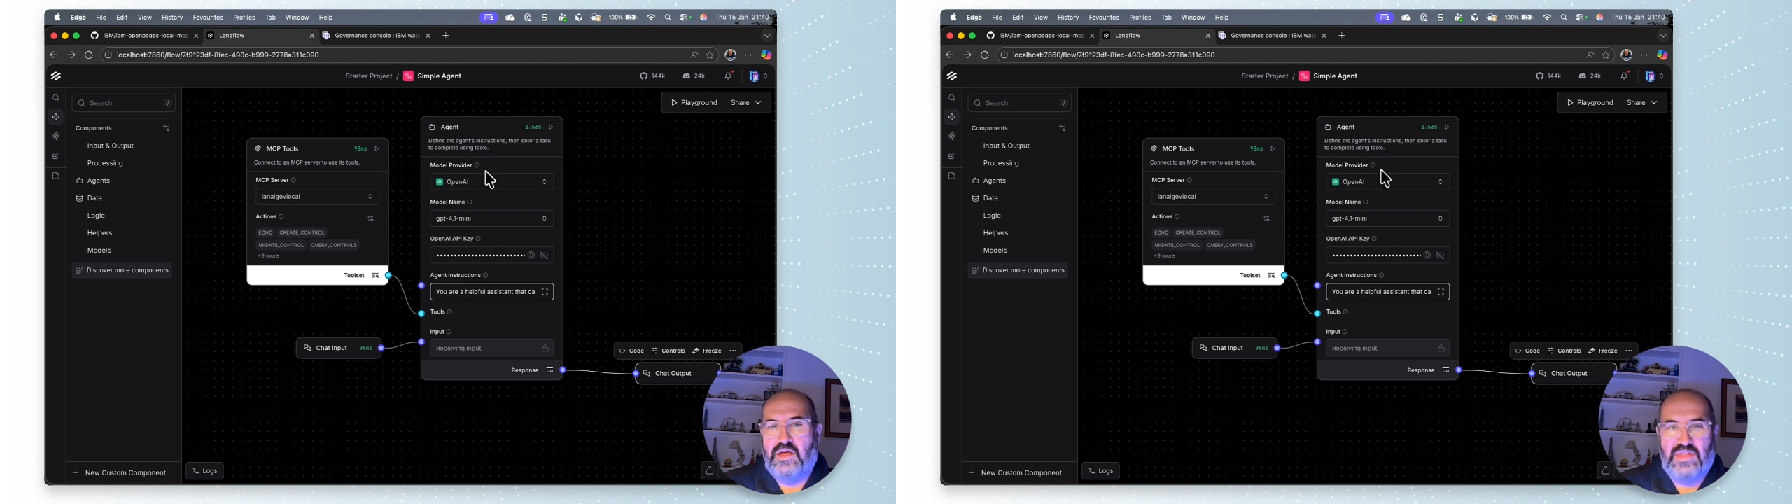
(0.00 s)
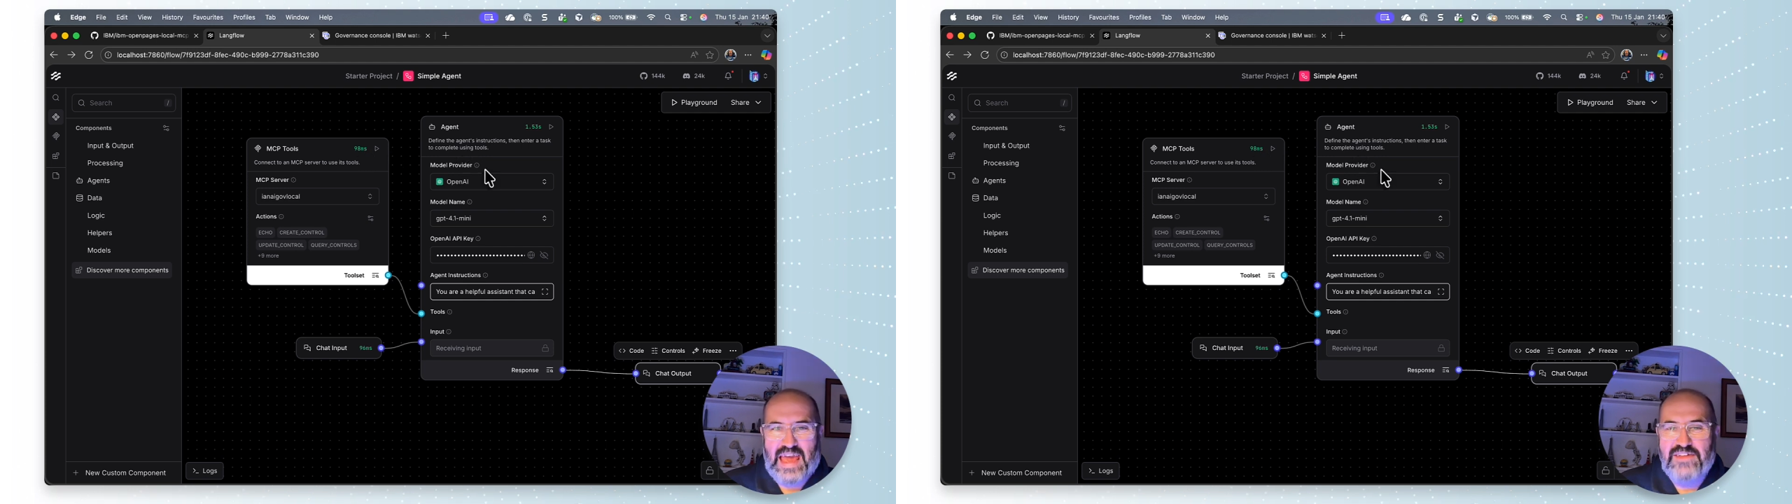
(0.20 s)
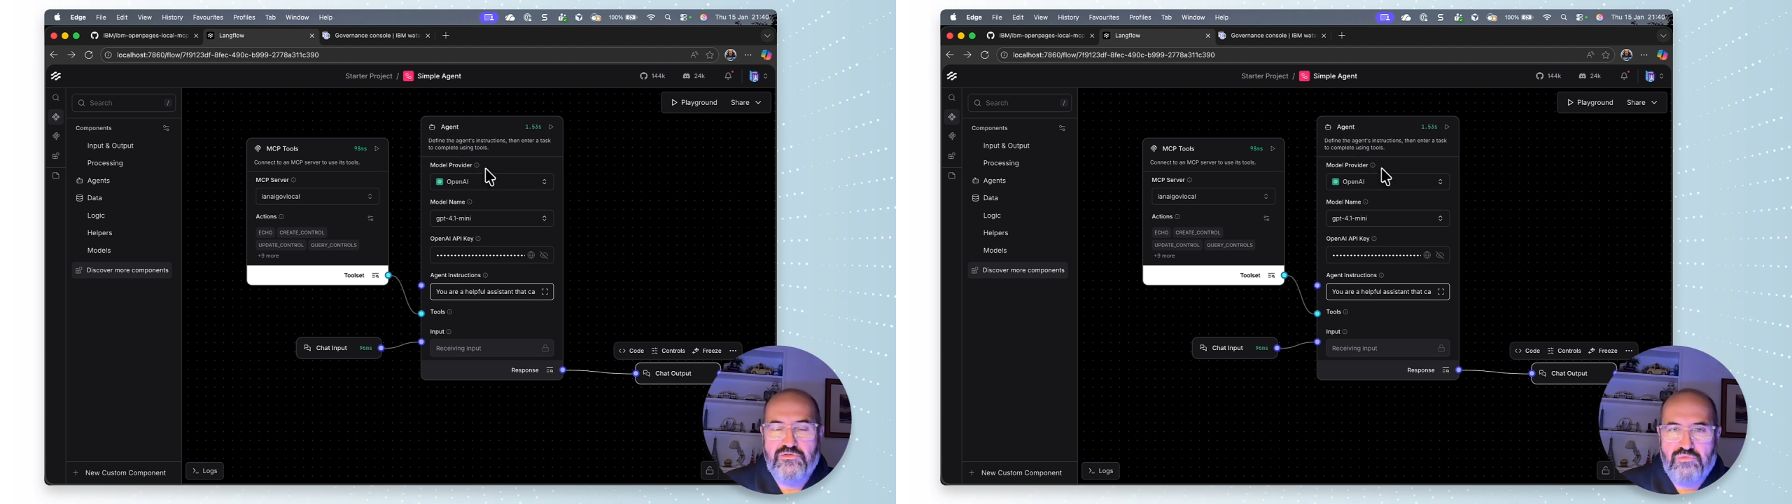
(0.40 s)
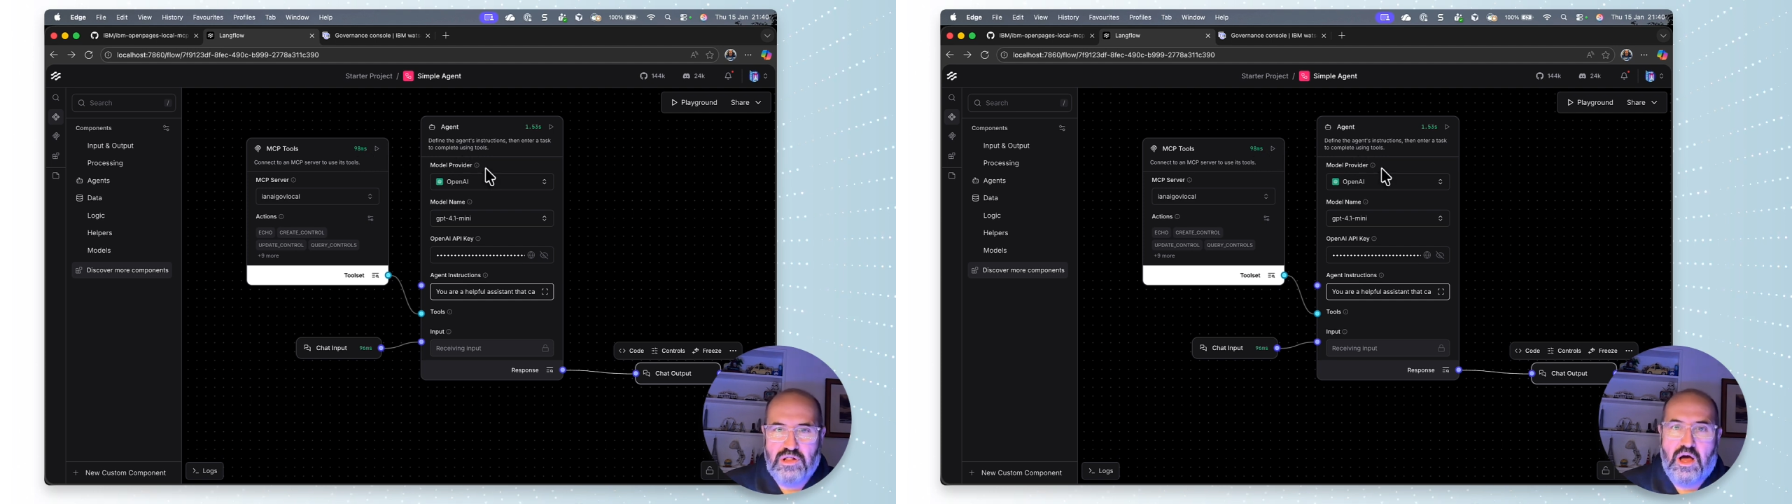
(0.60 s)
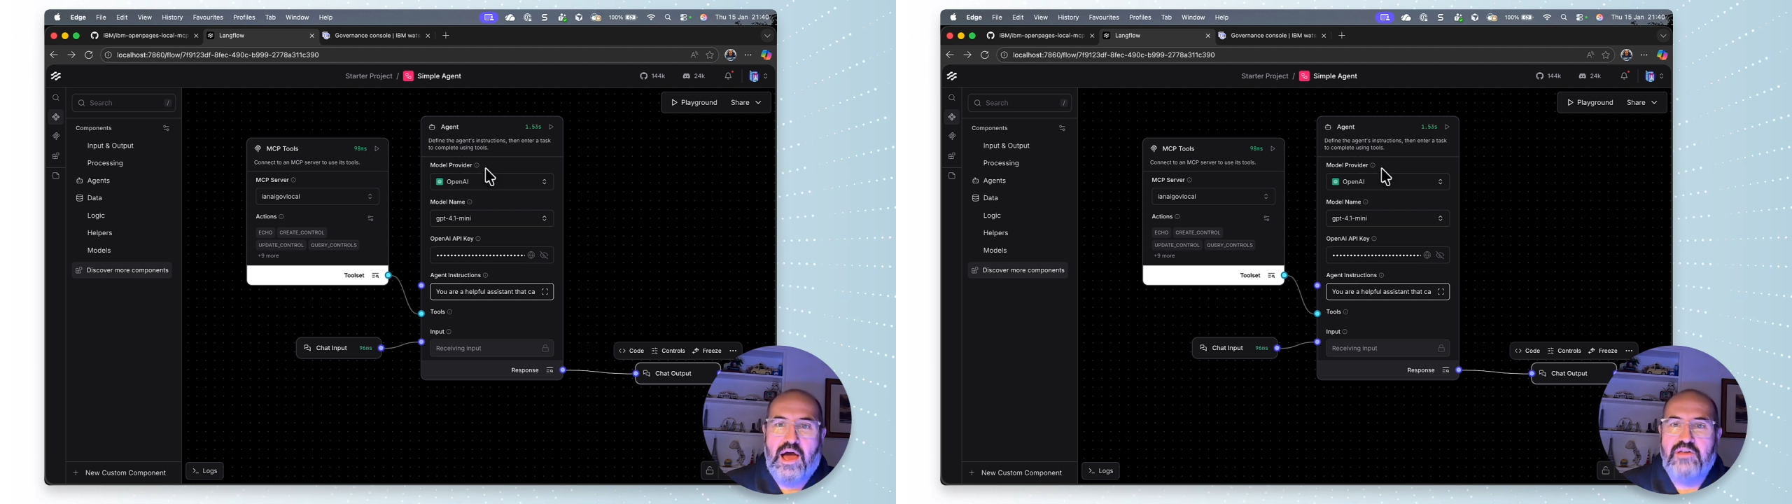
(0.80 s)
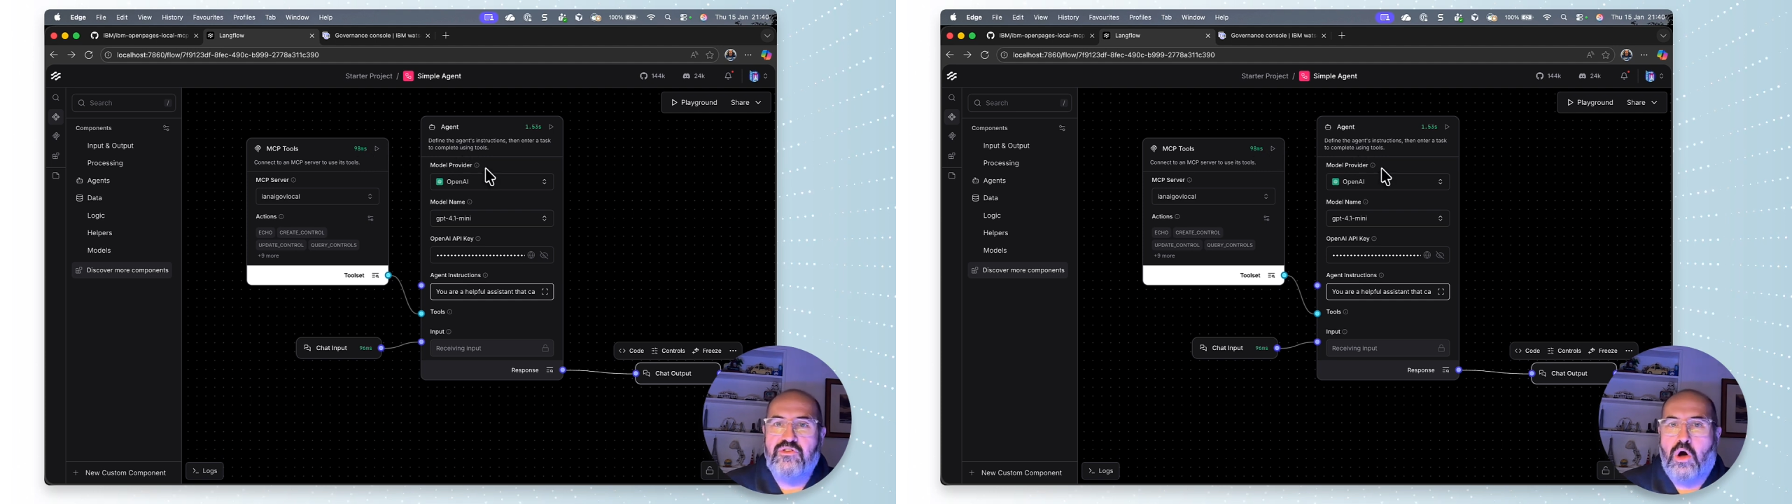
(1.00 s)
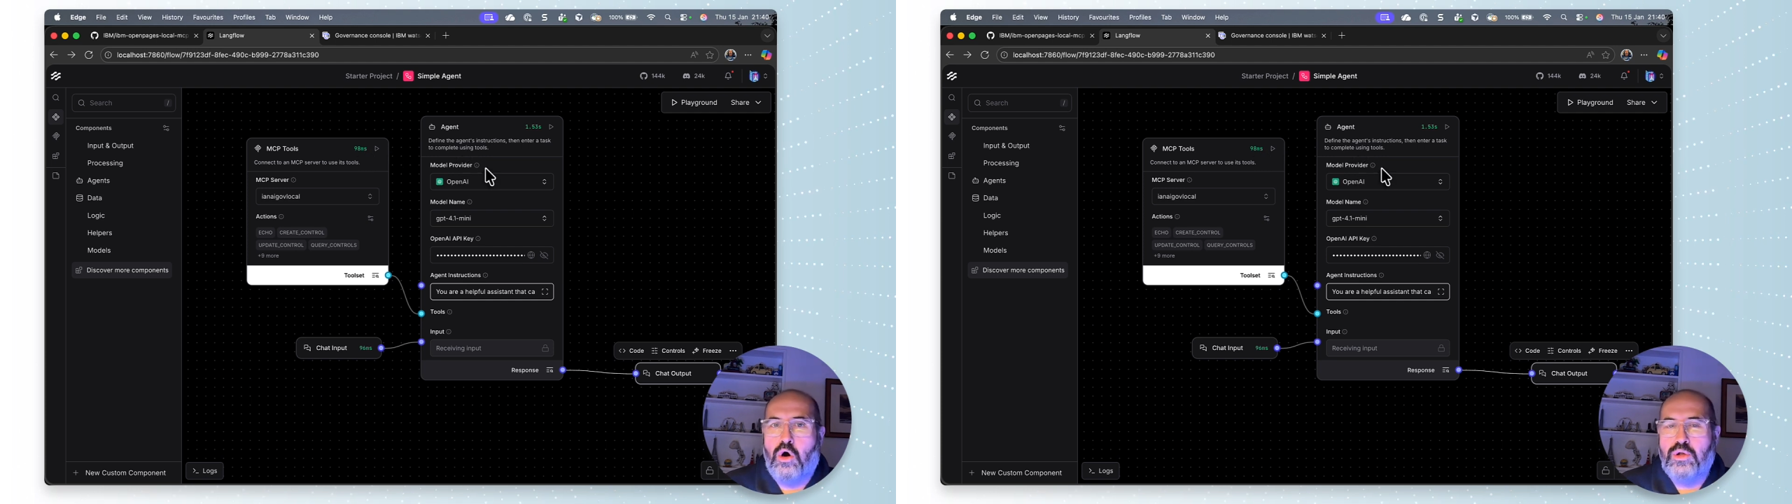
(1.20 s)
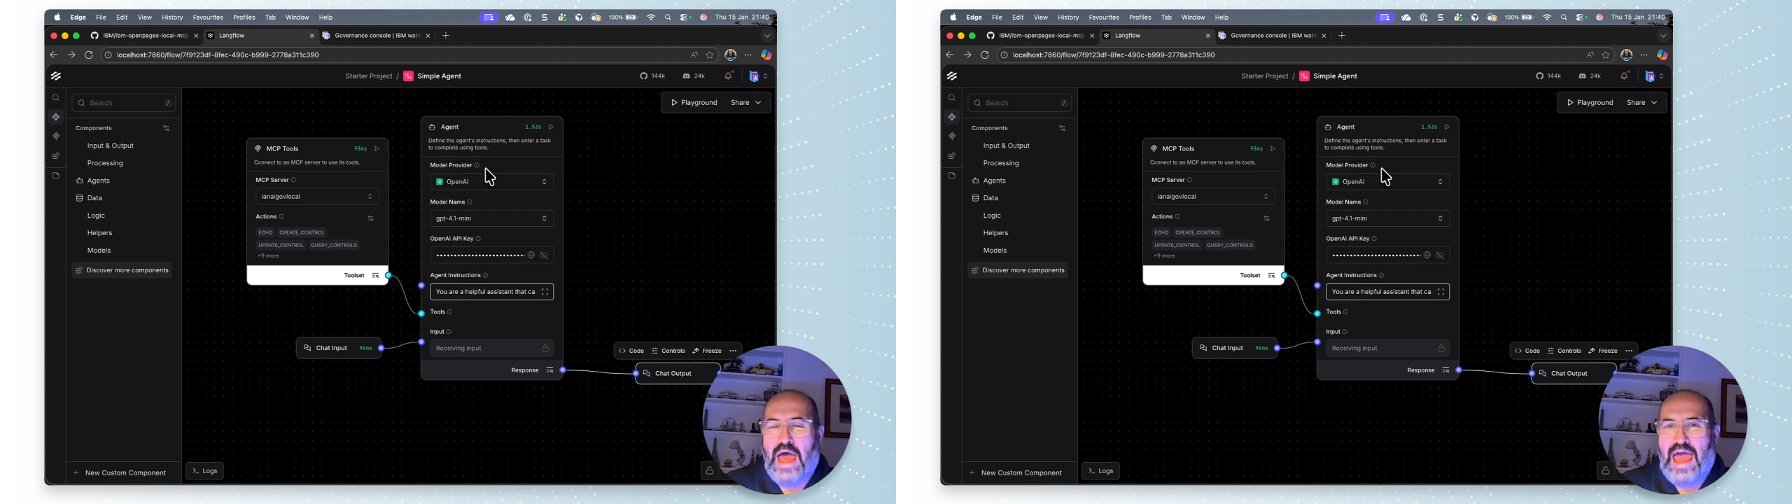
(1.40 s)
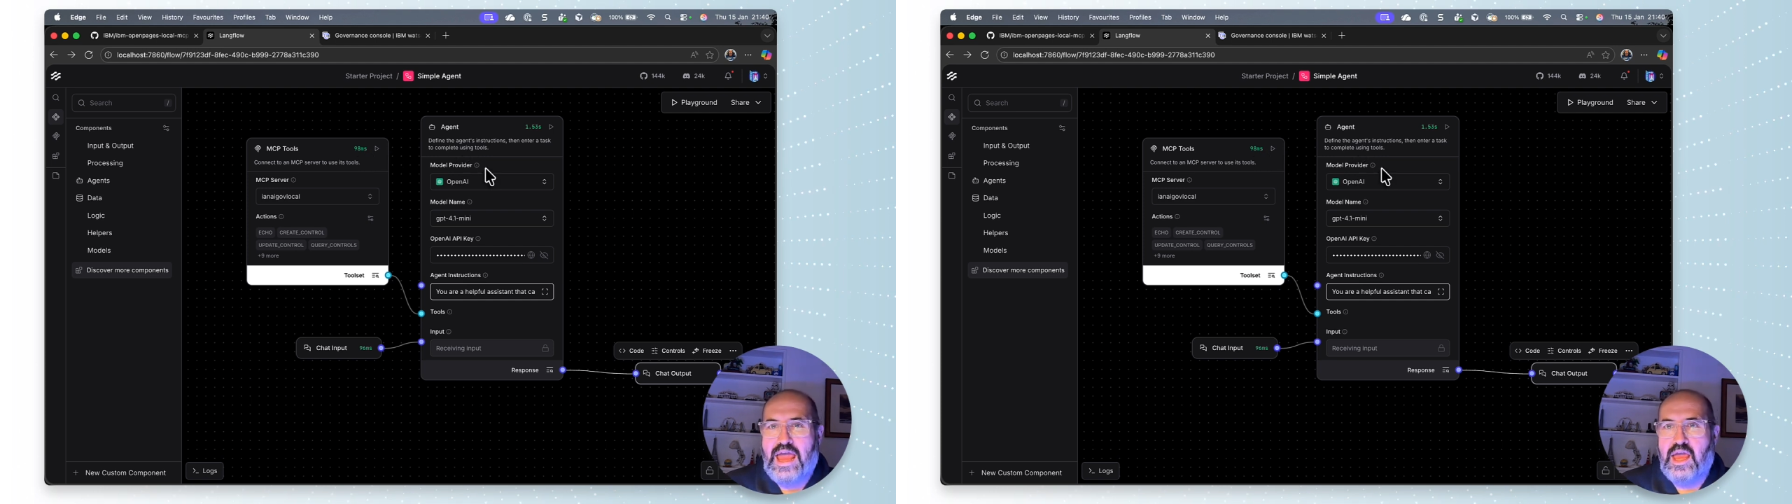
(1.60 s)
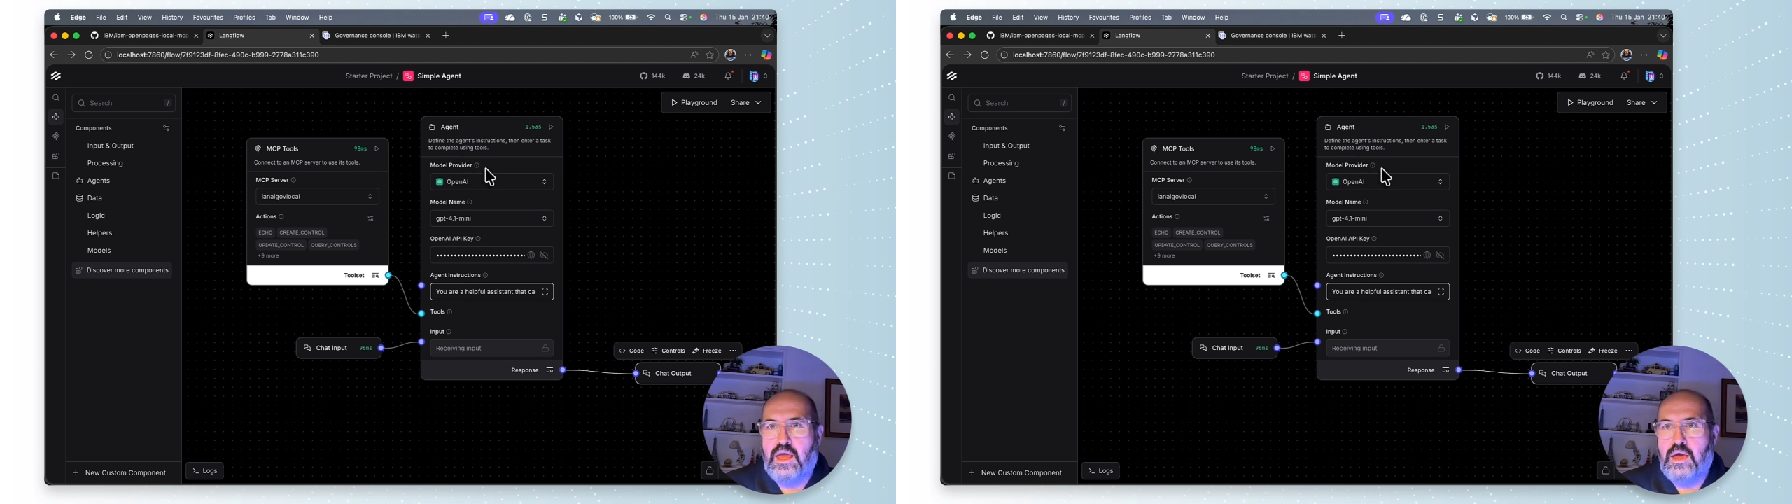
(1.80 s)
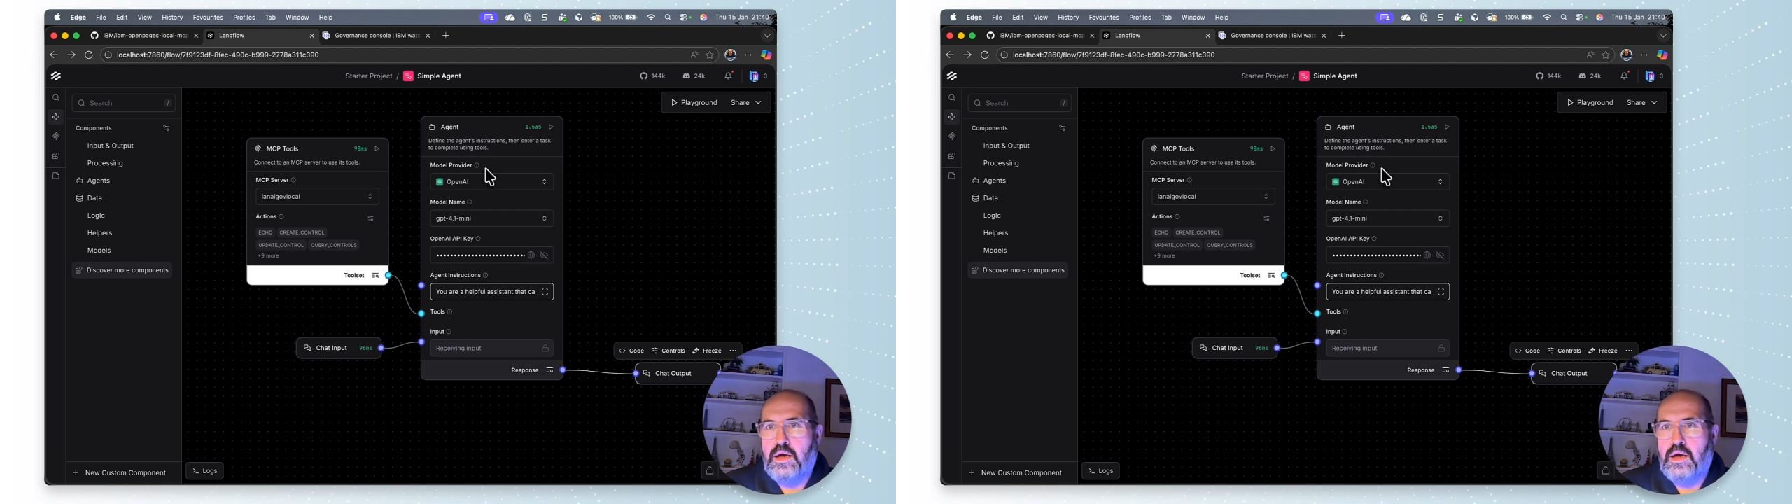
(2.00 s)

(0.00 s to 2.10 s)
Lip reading: The agent relies on a